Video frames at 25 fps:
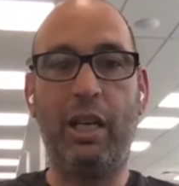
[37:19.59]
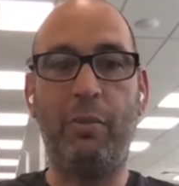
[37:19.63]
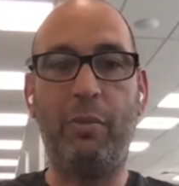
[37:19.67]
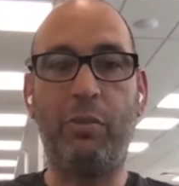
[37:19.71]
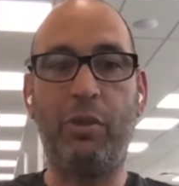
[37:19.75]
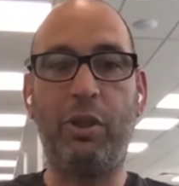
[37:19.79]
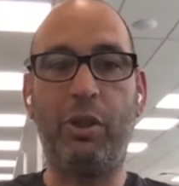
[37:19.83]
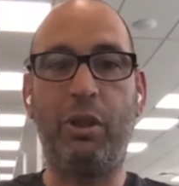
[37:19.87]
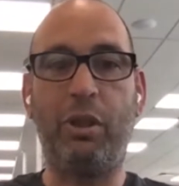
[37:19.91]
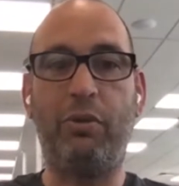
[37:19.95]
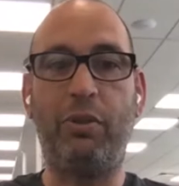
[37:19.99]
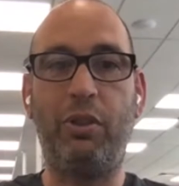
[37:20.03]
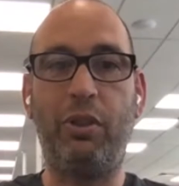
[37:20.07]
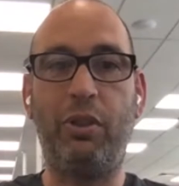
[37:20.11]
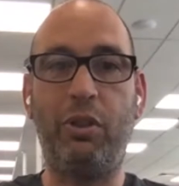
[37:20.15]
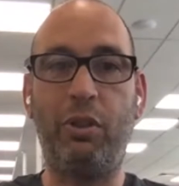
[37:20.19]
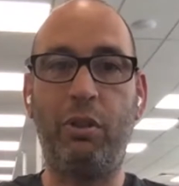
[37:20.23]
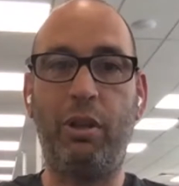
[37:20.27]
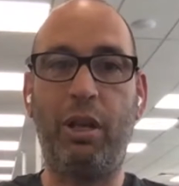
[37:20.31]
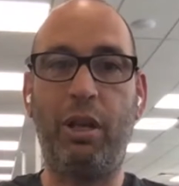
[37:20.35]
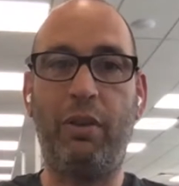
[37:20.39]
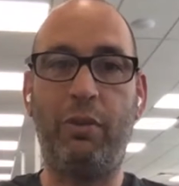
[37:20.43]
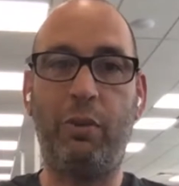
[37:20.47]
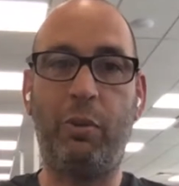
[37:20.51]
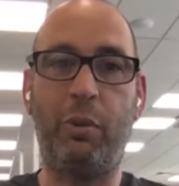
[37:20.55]
So if you
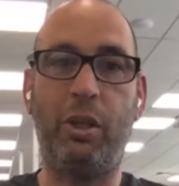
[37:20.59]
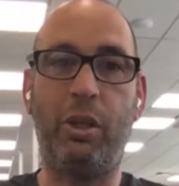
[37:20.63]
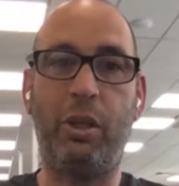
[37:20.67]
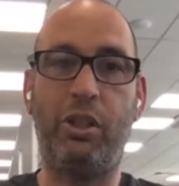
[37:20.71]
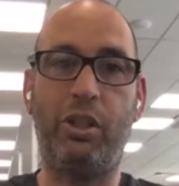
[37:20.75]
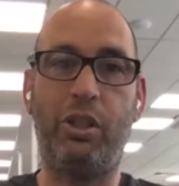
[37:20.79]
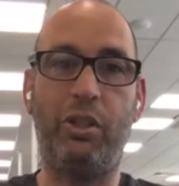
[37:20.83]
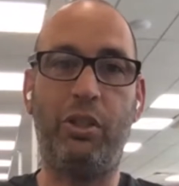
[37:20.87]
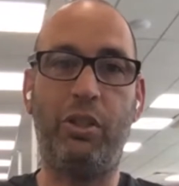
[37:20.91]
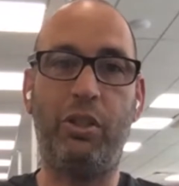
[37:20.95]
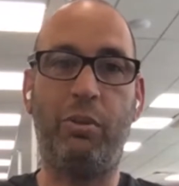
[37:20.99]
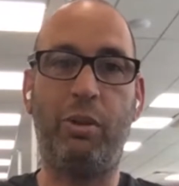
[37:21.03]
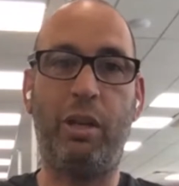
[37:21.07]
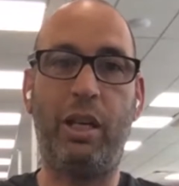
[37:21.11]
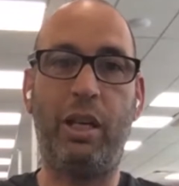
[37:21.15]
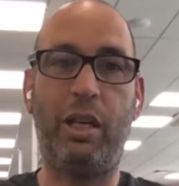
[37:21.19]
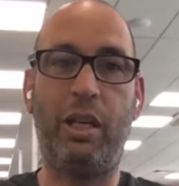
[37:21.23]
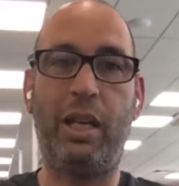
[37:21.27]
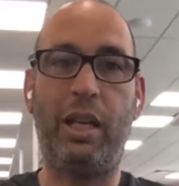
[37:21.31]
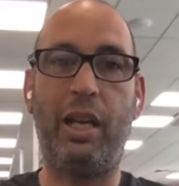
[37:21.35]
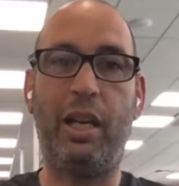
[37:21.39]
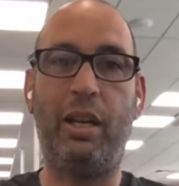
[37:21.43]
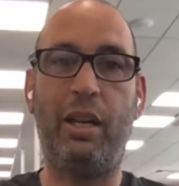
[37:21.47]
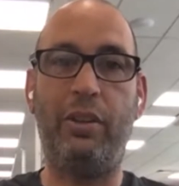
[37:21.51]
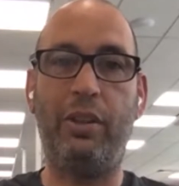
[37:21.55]
do have questions around
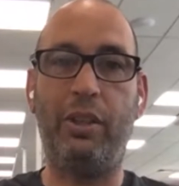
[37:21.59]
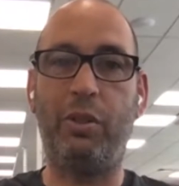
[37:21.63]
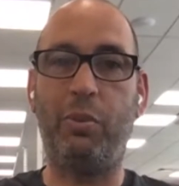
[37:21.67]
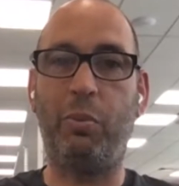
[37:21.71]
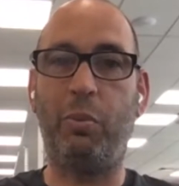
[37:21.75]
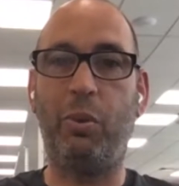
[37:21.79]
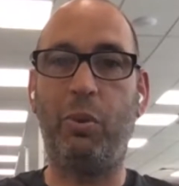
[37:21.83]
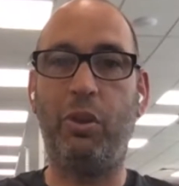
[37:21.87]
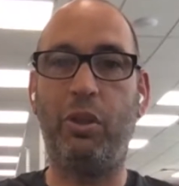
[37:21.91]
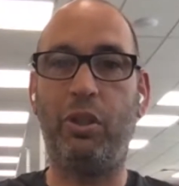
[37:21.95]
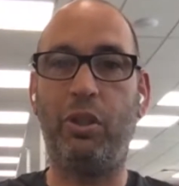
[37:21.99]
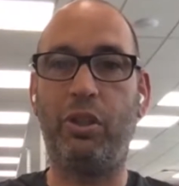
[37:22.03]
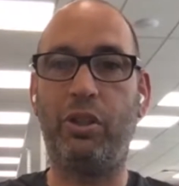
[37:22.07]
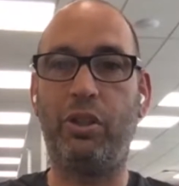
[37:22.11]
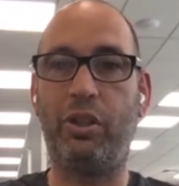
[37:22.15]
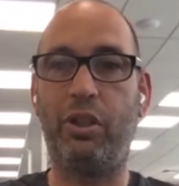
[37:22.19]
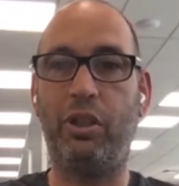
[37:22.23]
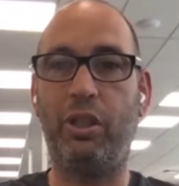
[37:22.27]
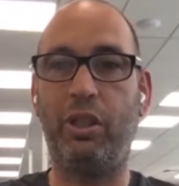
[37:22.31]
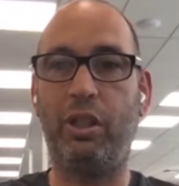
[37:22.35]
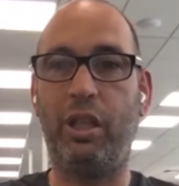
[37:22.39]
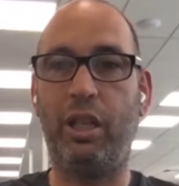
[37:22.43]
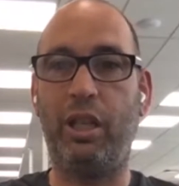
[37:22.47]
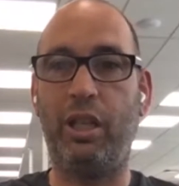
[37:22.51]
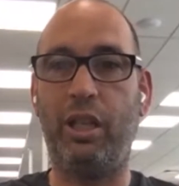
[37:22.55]
how this works
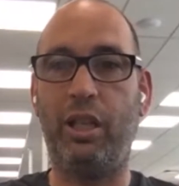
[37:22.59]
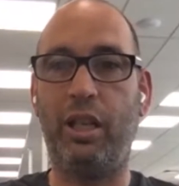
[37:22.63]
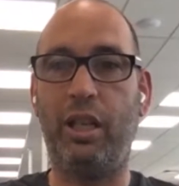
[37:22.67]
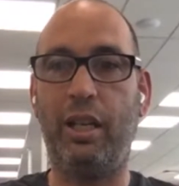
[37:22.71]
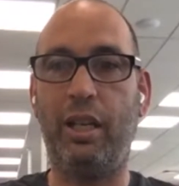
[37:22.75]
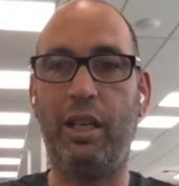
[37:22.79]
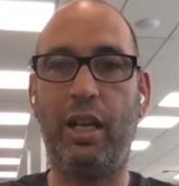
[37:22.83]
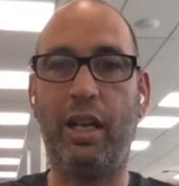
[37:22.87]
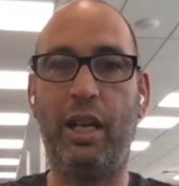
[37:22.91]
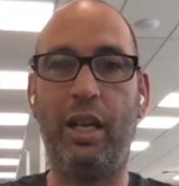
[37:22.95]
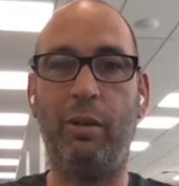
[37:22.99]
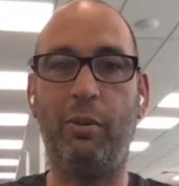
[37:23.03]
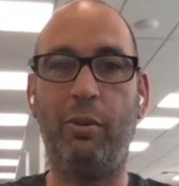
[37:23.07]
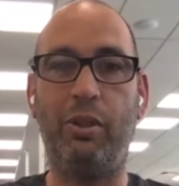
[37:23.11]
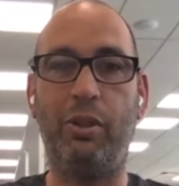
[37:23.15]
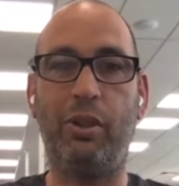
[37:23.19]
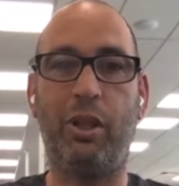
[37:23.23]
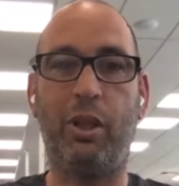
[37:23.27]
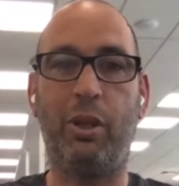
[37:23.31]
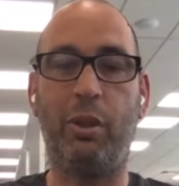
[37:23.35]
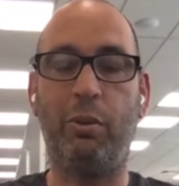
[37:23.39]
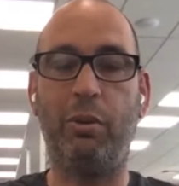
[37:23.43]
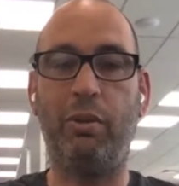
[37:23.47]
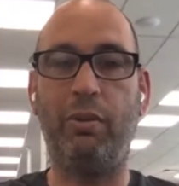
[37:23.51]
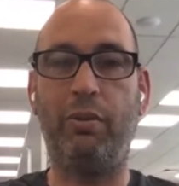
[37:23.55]
and how it's
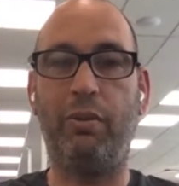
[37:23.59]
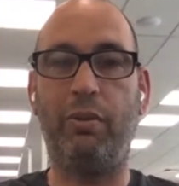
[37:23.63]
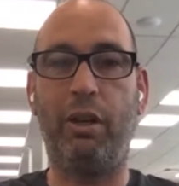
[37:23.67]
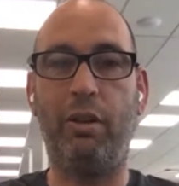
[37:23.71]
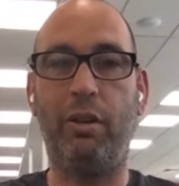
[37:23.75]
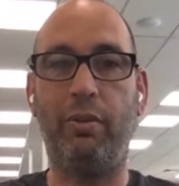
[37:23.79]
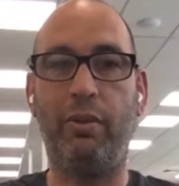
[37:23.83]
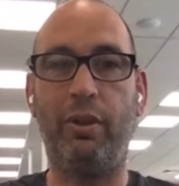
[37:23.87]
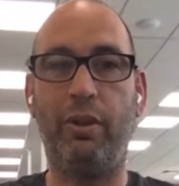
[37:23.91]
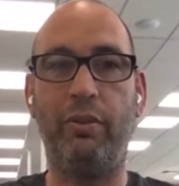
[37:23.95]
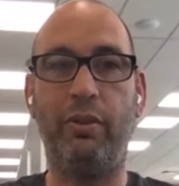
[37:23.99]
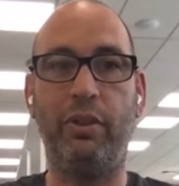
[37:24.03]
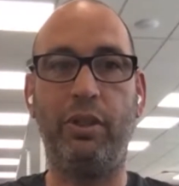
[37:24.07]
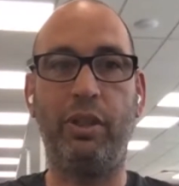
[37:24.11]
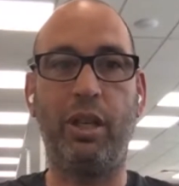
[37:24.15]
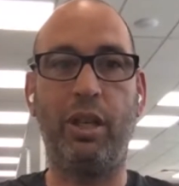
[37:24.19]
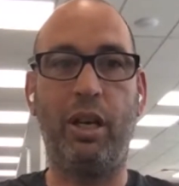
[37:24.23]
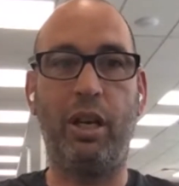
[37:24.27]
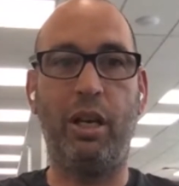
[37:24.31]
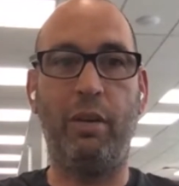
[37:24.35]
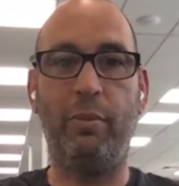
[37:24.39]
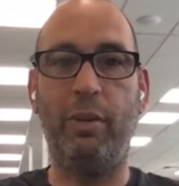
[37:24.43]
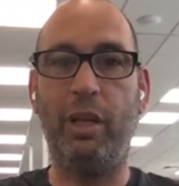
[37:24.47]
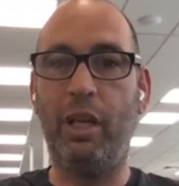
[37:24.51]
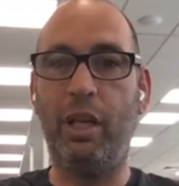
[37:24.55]
going to evolve over
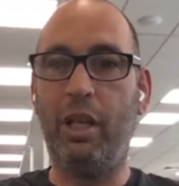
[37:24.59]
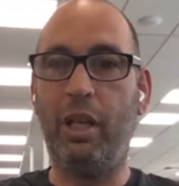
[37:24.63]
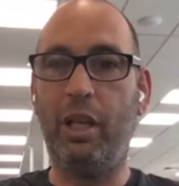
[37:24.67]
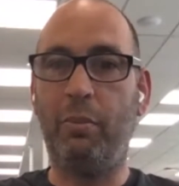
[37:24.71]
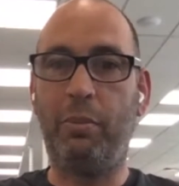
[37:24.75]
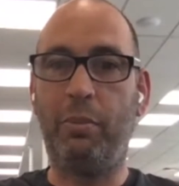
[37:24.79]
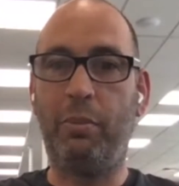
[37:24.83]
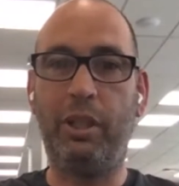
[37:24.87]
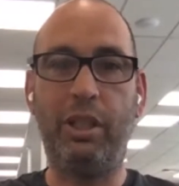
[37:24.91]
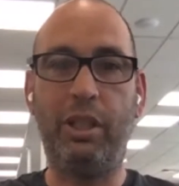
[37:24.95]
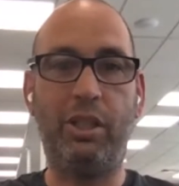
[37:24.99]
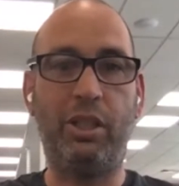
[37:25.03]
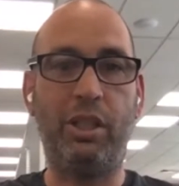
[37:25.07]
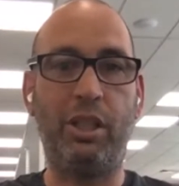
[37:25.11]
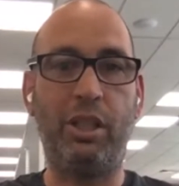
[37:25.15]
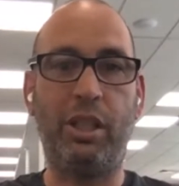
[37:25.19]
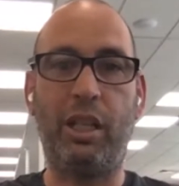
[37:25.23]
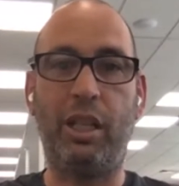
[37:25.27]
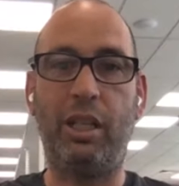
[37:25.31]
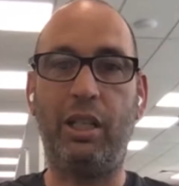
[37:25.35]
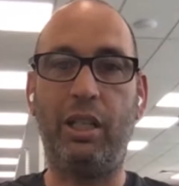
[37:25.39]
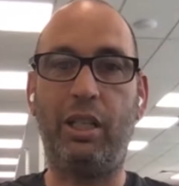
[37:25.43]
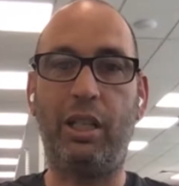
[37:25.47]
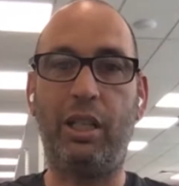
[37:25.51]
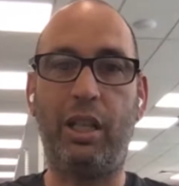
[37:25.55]
time, please just
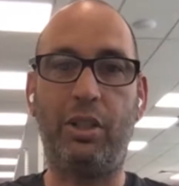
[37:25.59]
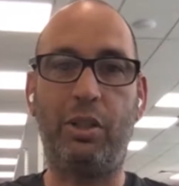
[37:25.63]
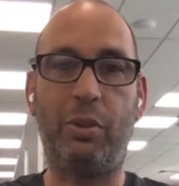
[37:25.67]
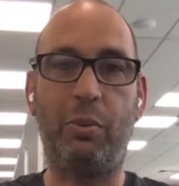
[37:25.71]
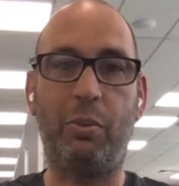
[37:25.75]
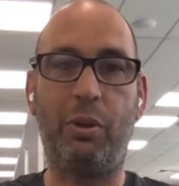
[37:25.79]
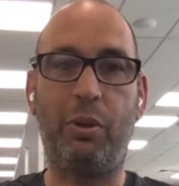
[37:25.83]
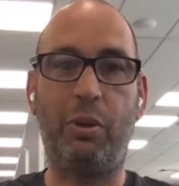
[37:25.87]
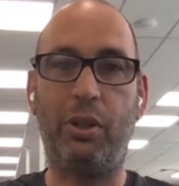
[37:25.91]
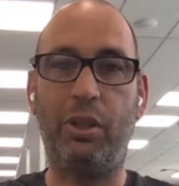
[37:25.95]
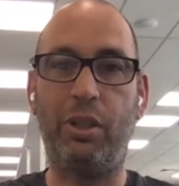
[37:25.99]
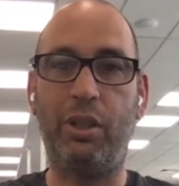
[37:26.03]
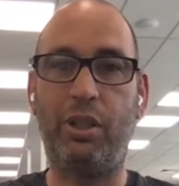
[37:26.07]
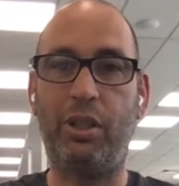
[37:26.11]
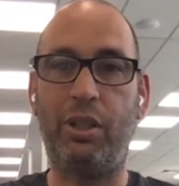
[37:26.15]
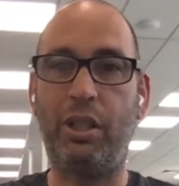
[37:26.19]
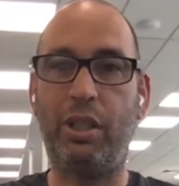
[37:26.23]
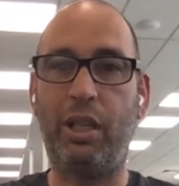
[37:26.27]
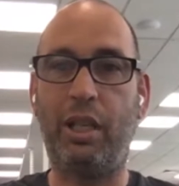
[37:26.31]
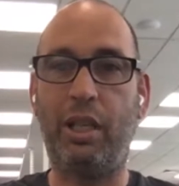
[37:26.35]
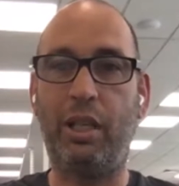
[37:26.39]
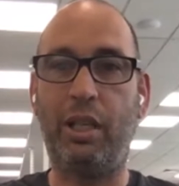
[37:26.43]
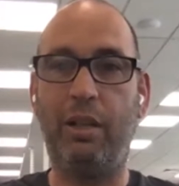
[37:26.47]
get in touch with us.